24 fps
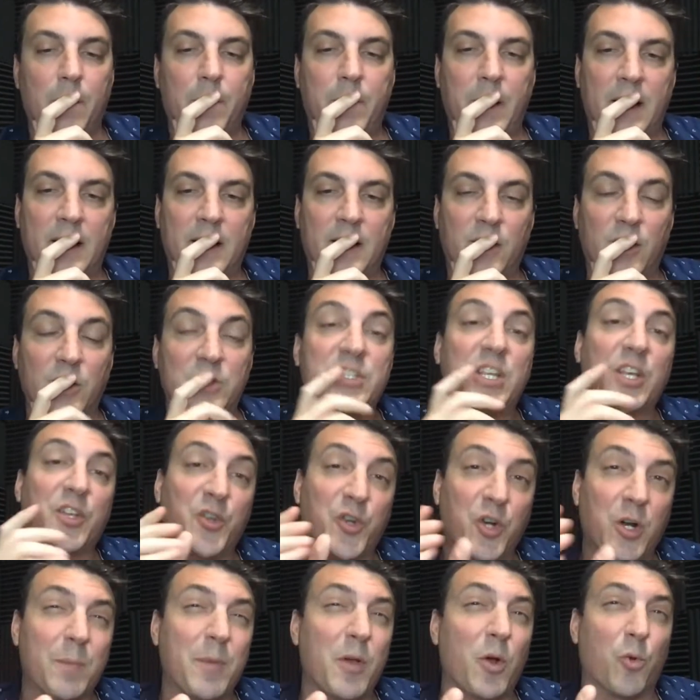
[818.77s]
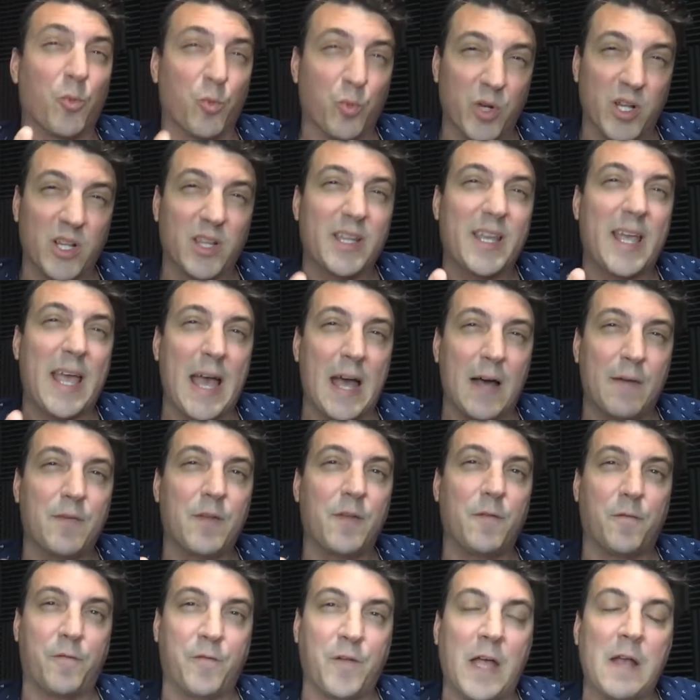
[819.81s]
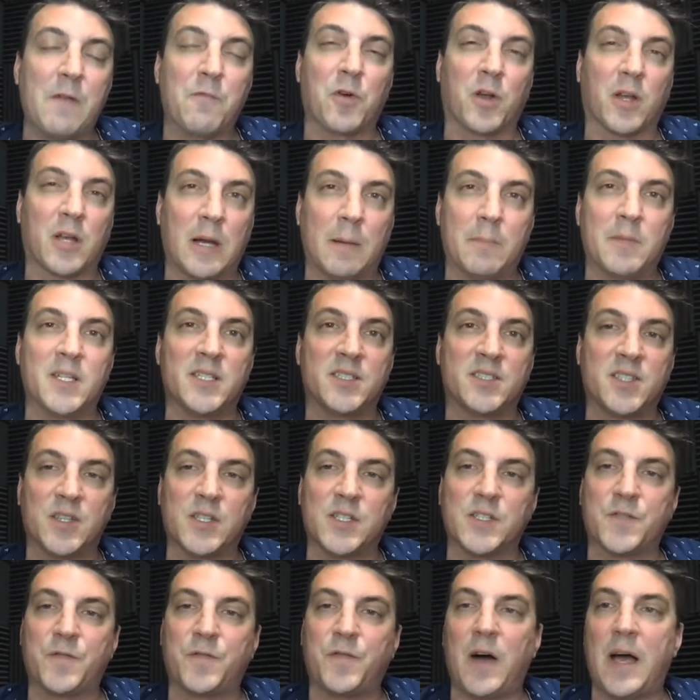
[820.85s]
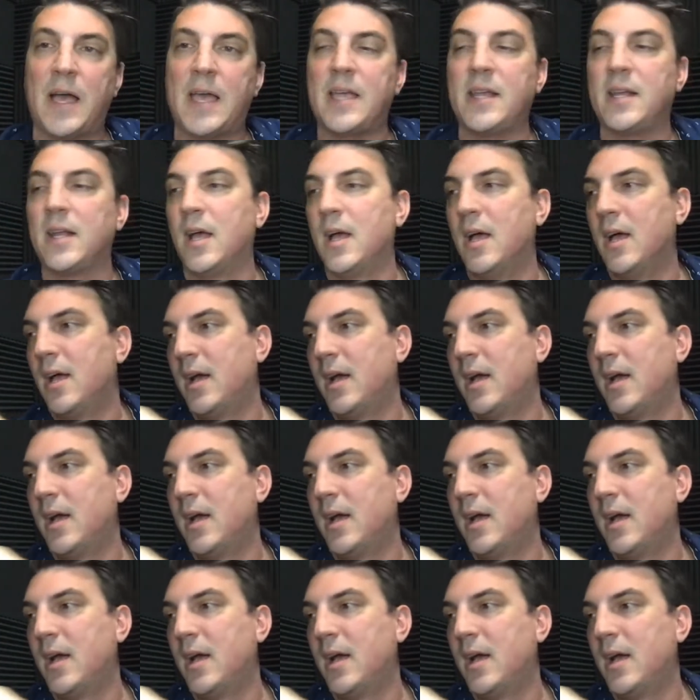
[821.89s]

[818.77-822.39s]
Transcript: But it looks like you're going to be a really heavy favorite coming into this fight.